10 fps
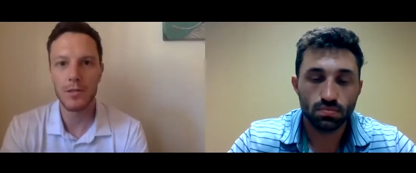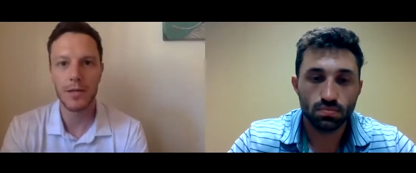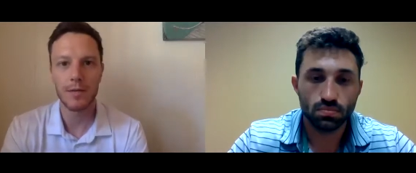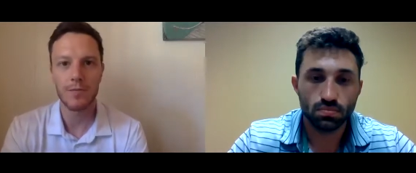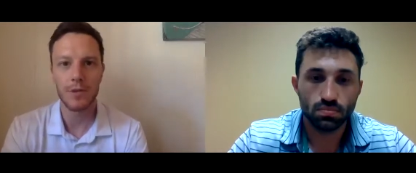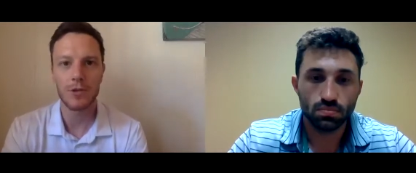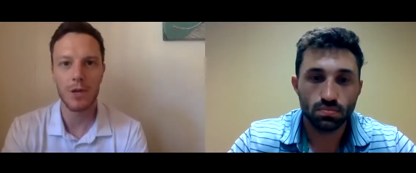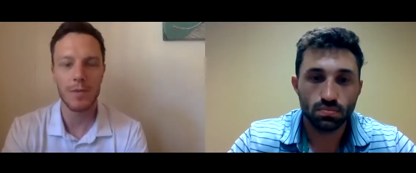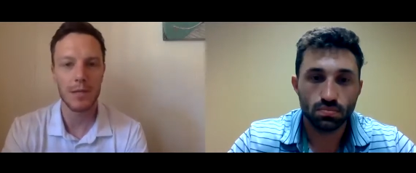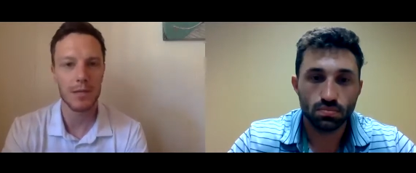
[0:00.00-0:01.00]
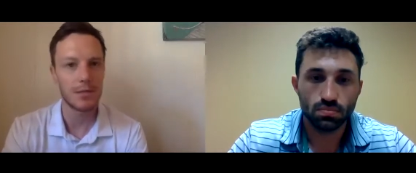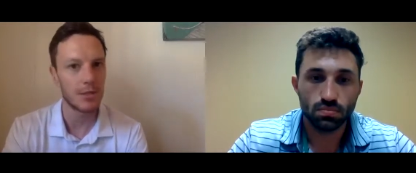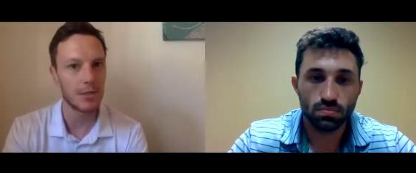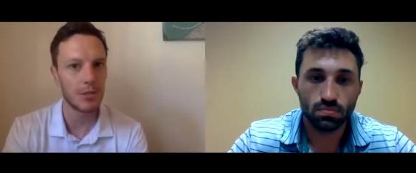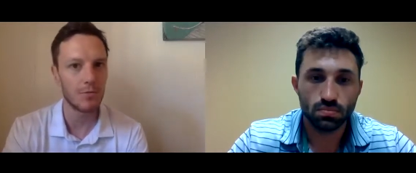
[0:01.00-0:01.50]
Speaker 1: like if they're trying to make a
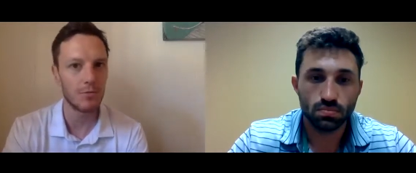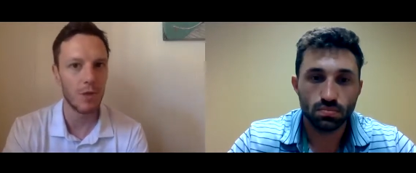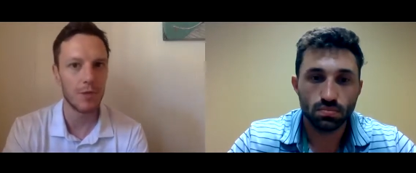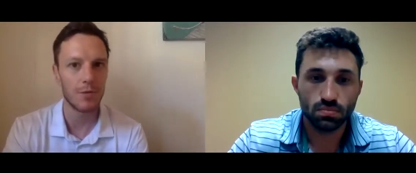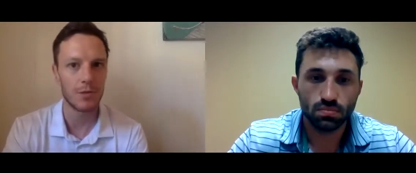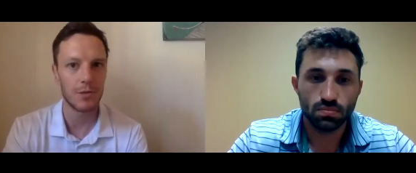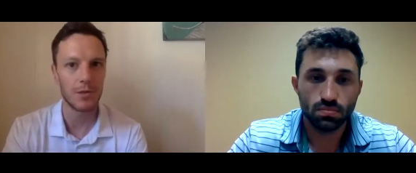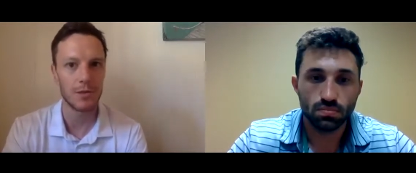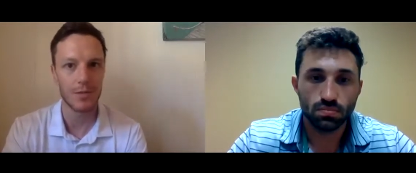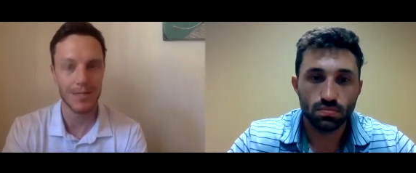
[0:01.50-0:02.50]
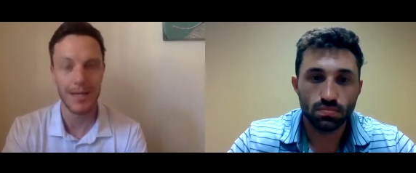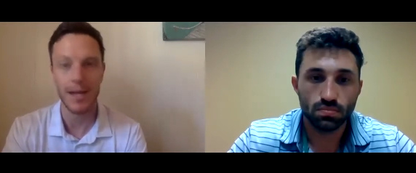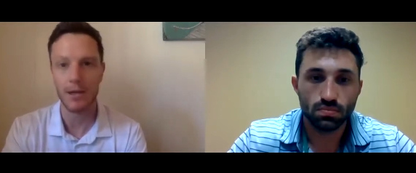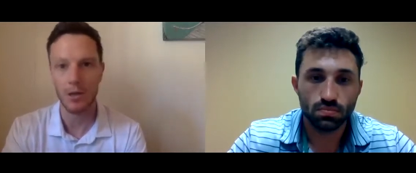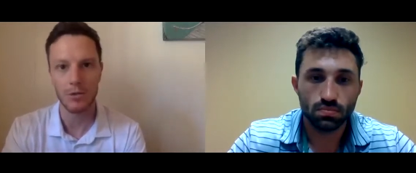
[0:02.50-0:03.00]
decision of whether to to
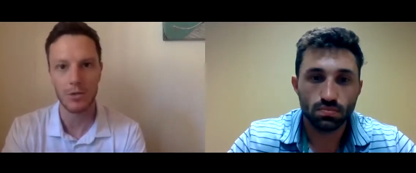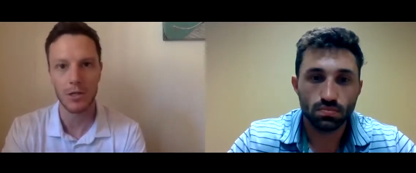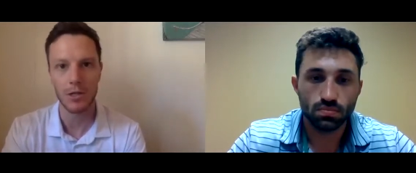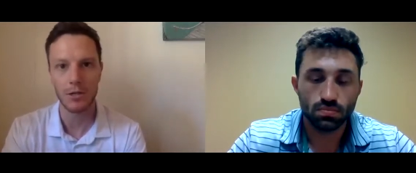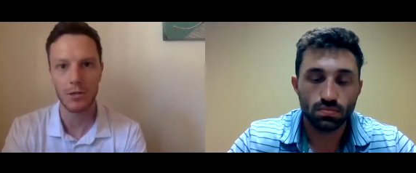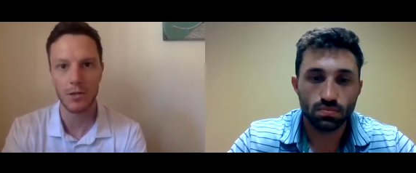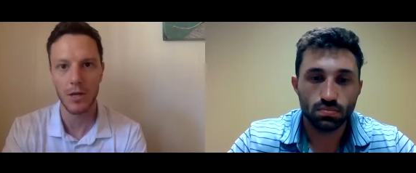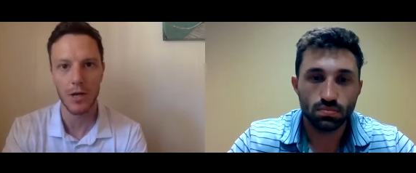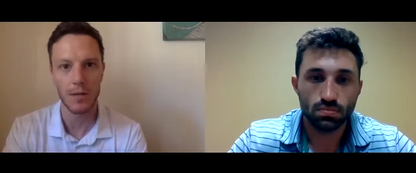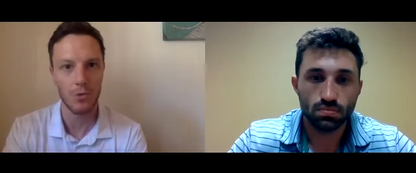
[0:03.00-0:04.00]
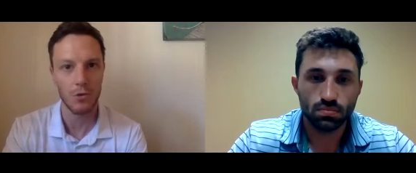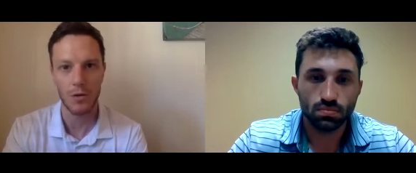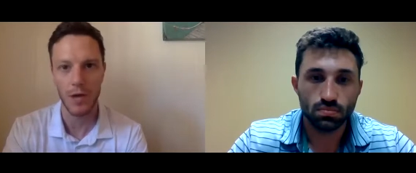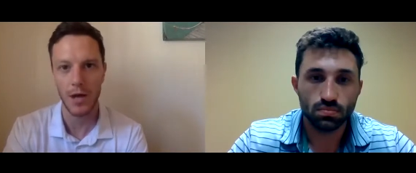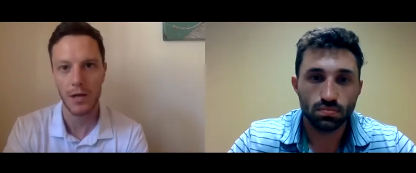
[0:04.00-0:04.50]
get coaching um, or
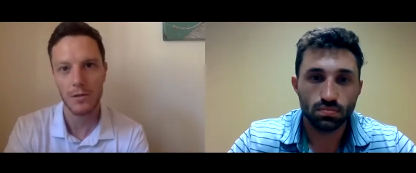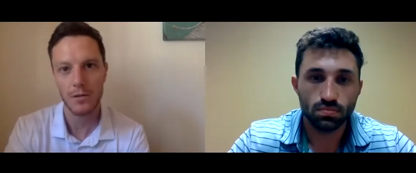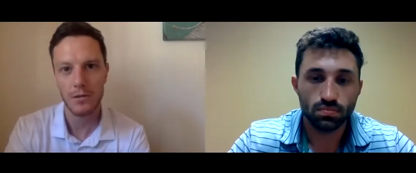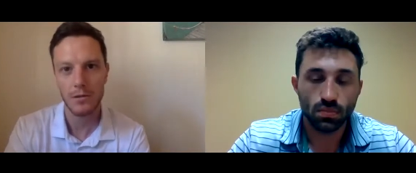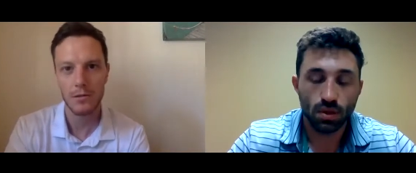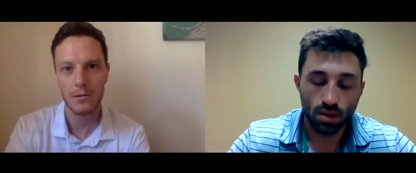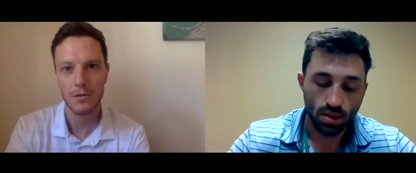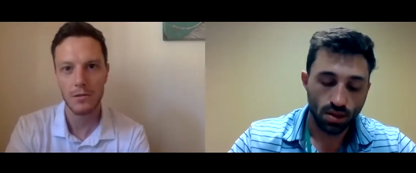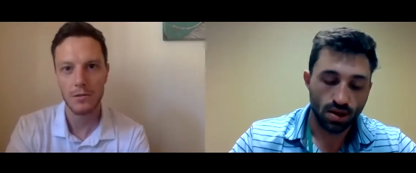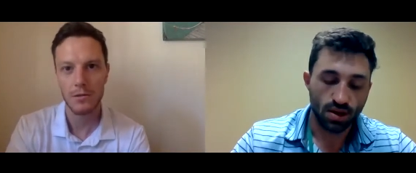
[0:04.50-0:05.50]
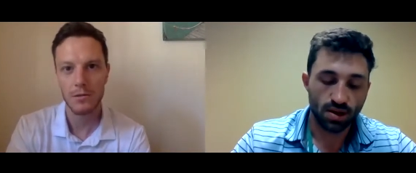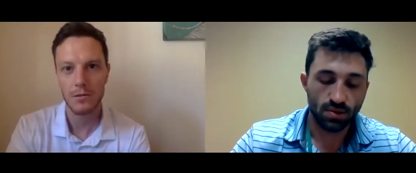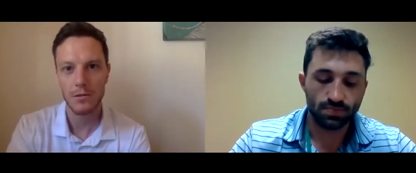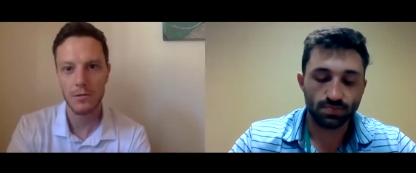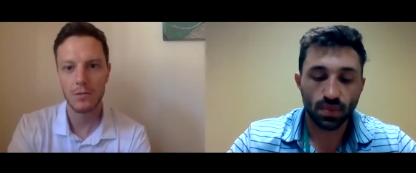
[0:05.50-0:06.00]
not?
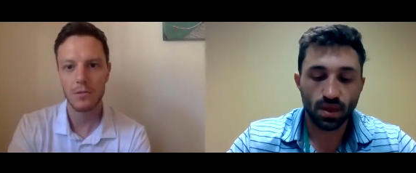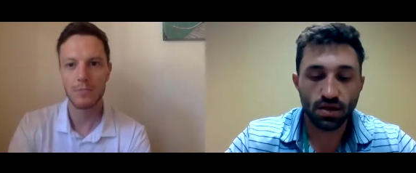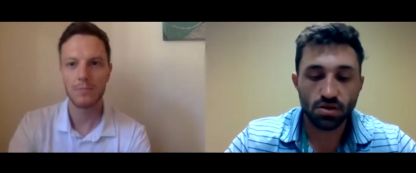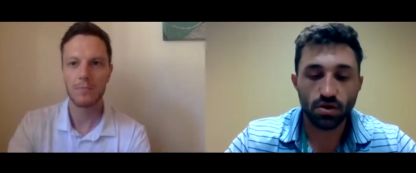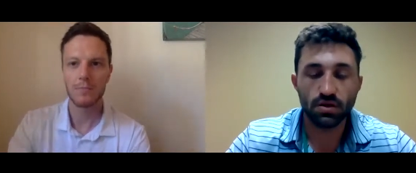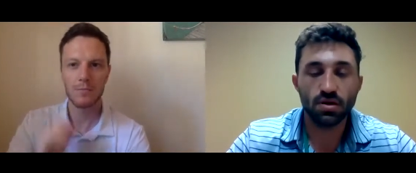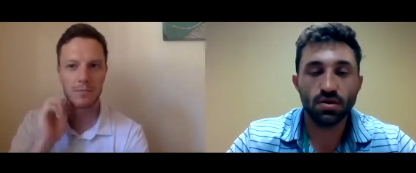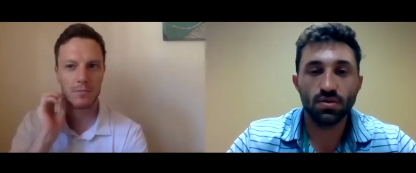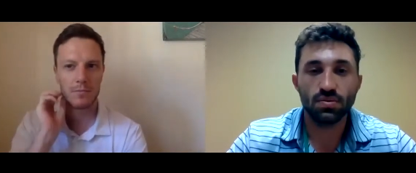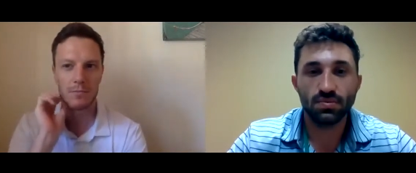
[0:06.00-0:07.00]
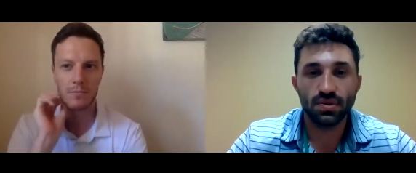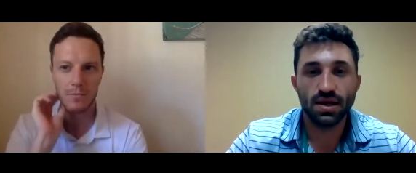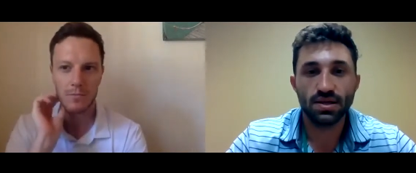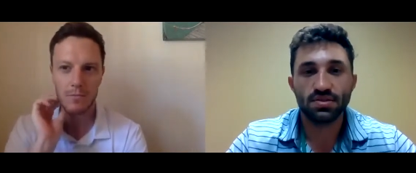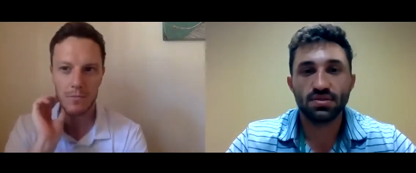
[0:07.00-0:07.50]
Speaker 2: Um, so I know
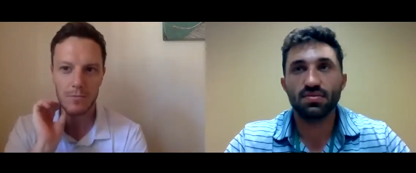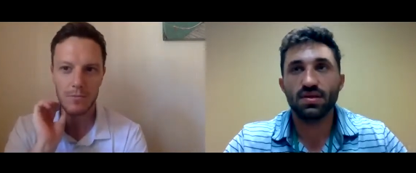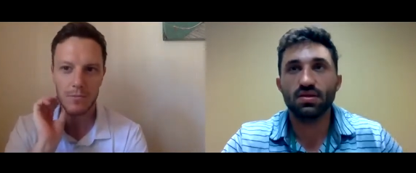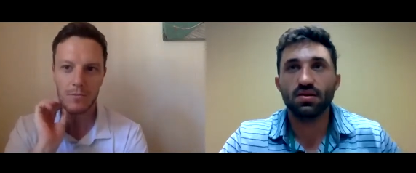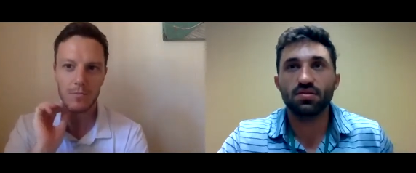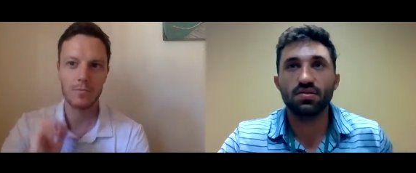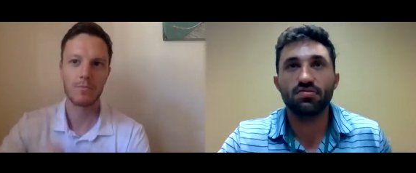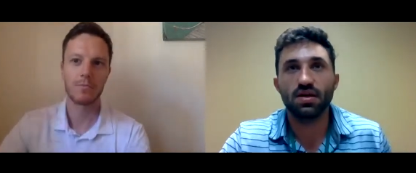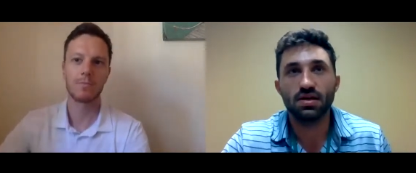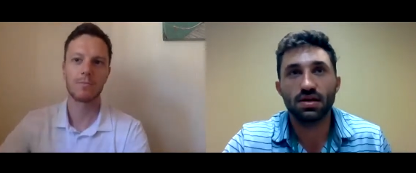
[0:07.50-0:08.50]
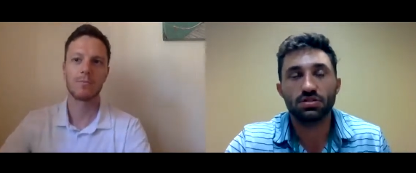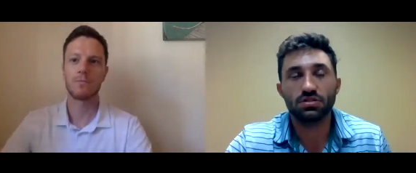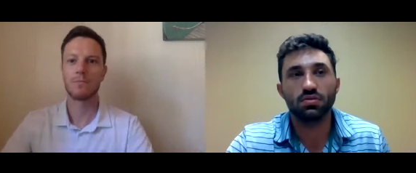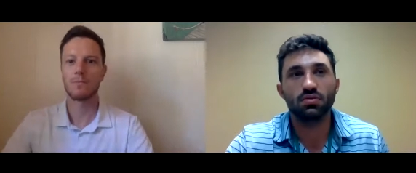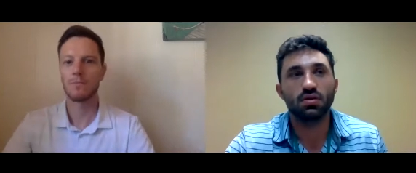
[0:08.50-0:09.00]
that you know the
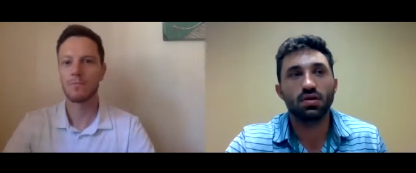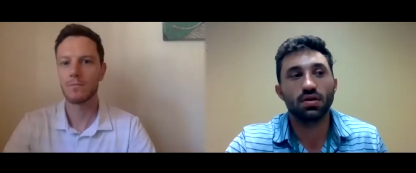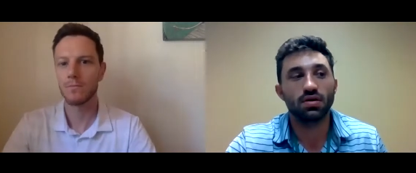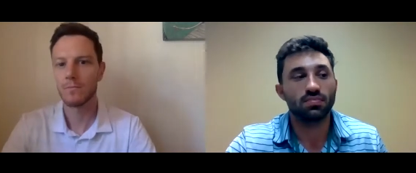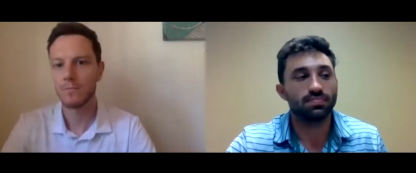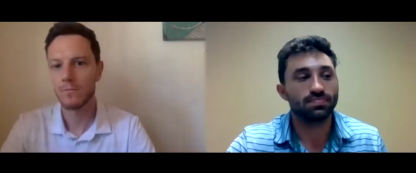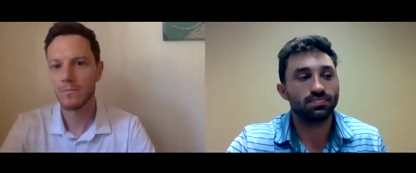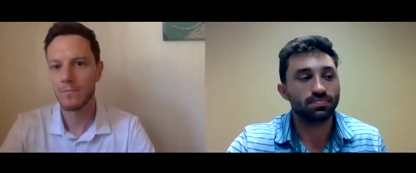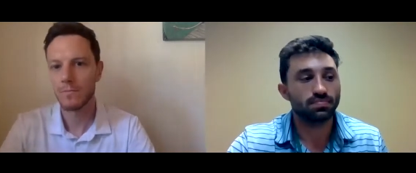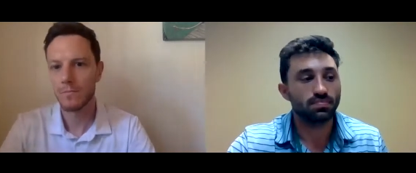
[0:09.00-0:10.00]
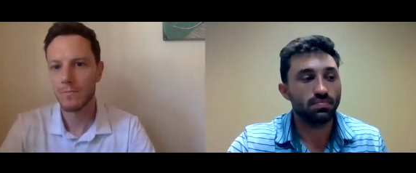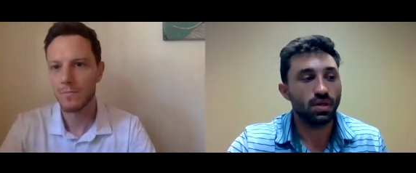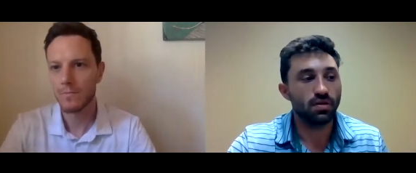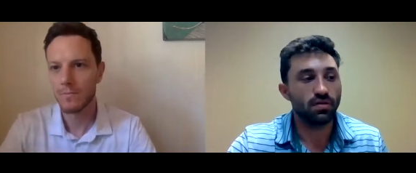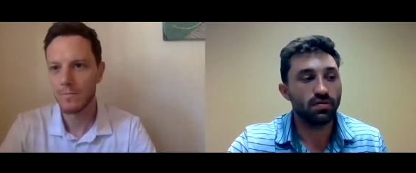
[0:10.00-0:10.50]
financial um,
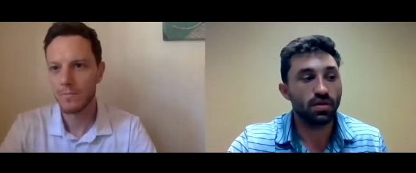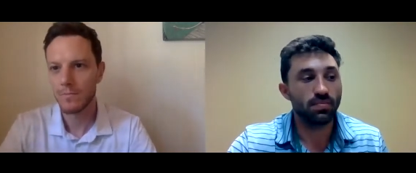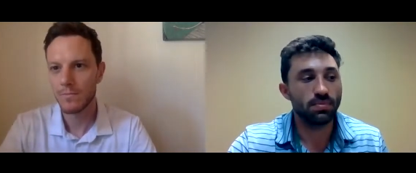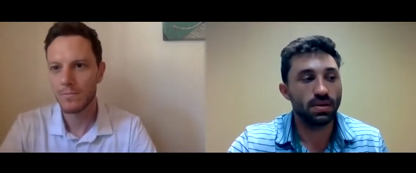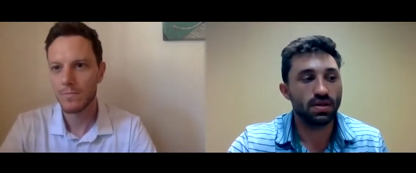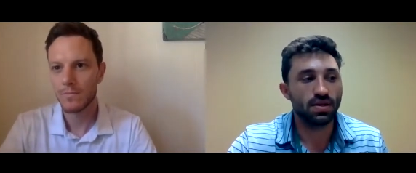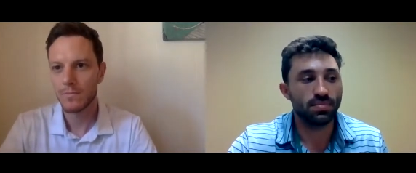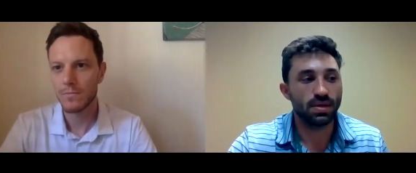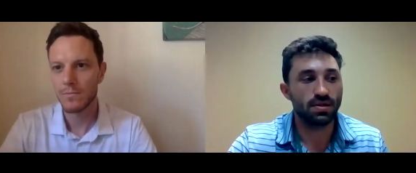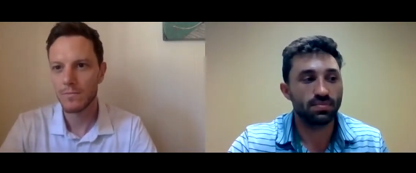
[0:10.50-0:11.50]
Commitment can